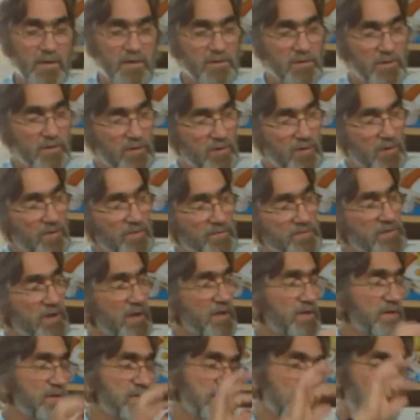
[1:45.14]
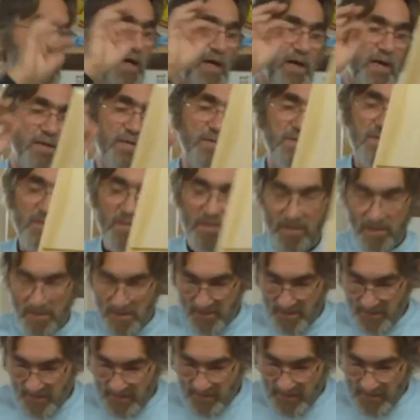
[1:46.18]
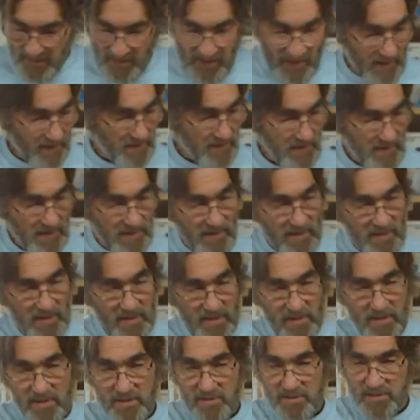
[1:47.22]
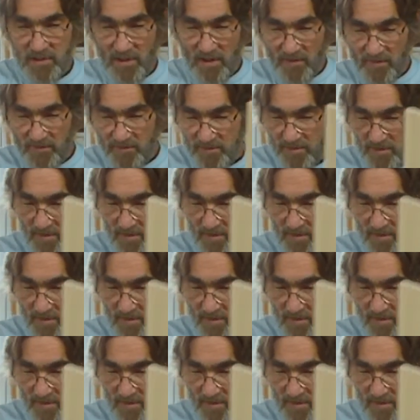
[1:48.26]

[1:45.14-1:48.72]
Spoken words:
2 grooves on the sides that the shelves